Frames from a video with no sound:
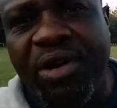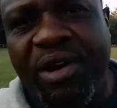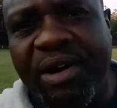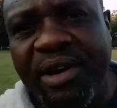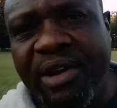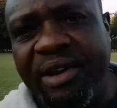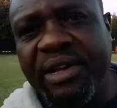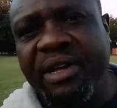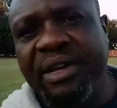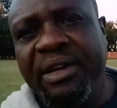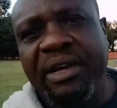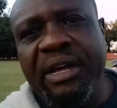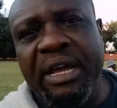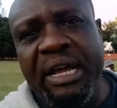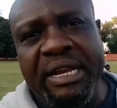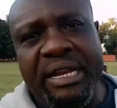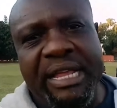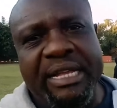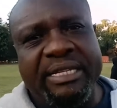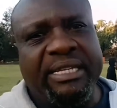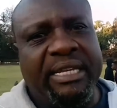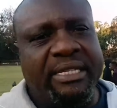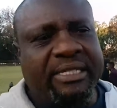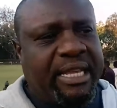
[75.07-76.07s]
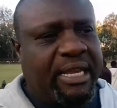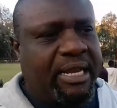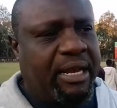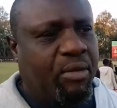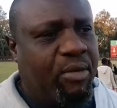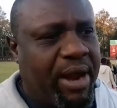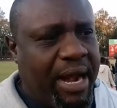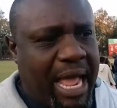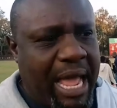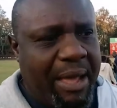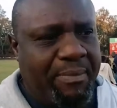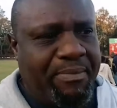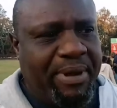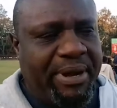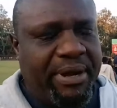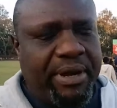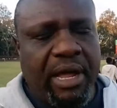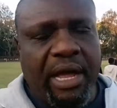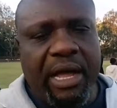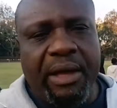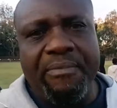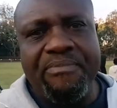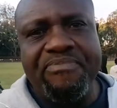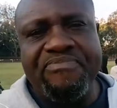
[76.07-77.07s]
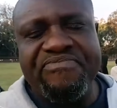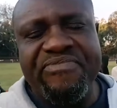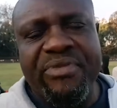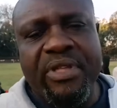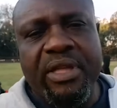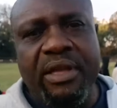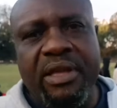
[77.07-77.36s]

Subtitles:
And that's exactly what happened, yeah.